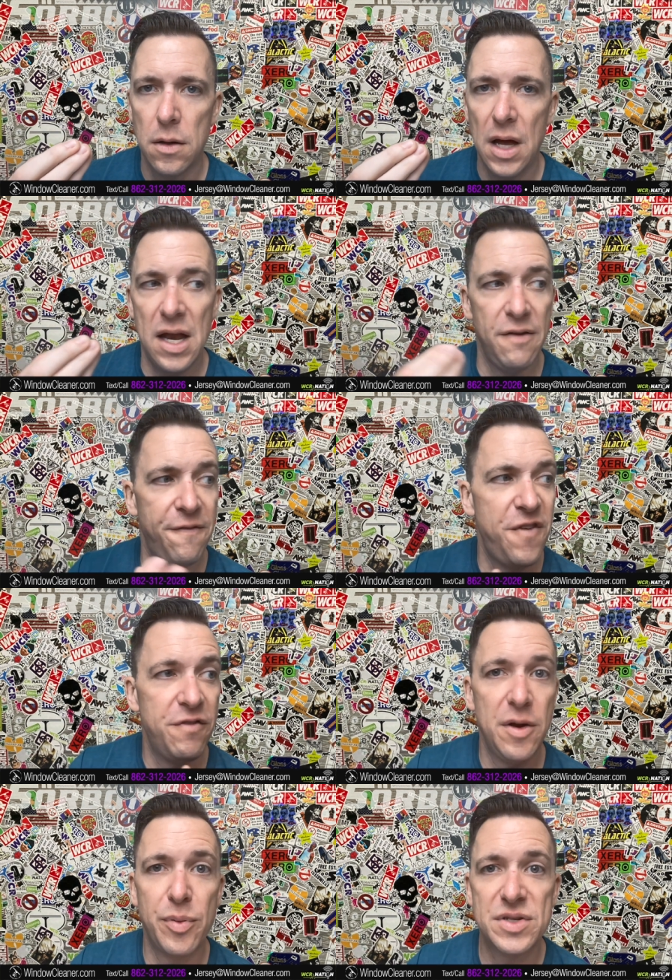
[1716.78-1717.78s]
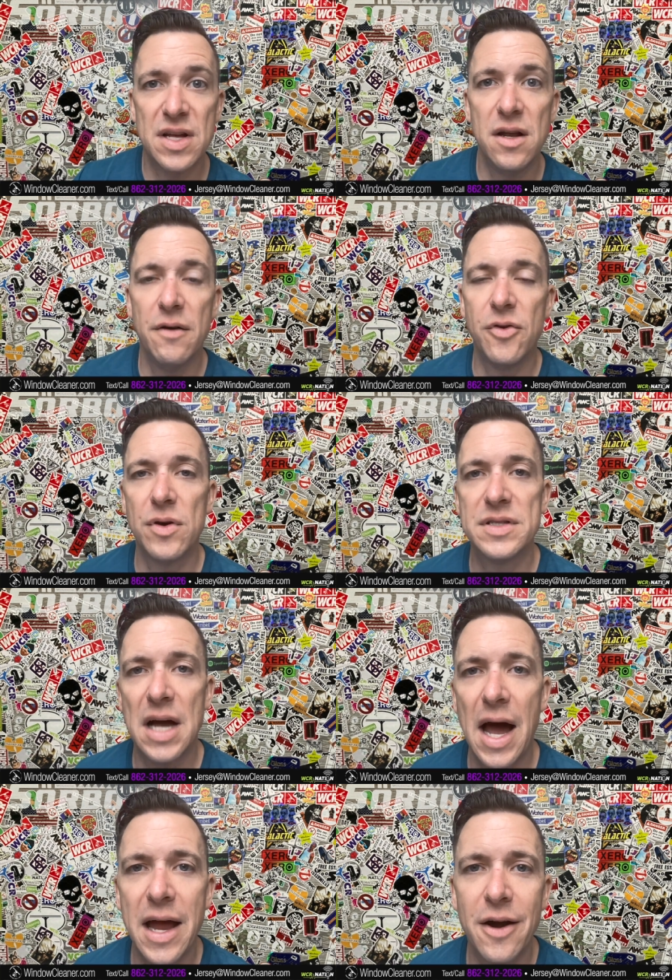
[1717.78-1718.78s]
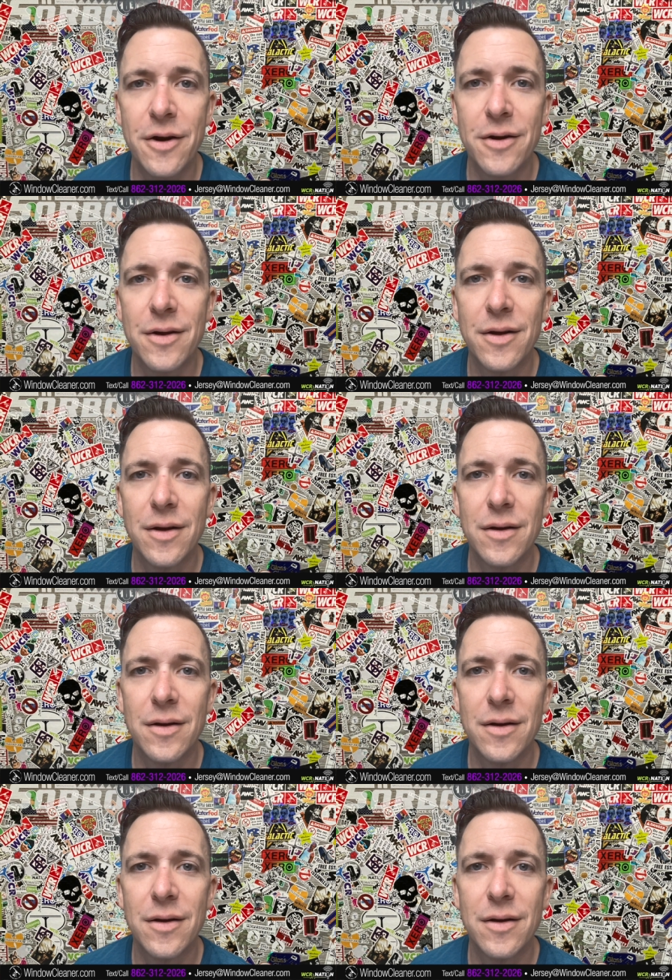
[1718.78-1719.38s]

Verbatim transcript: And if 50% of your entire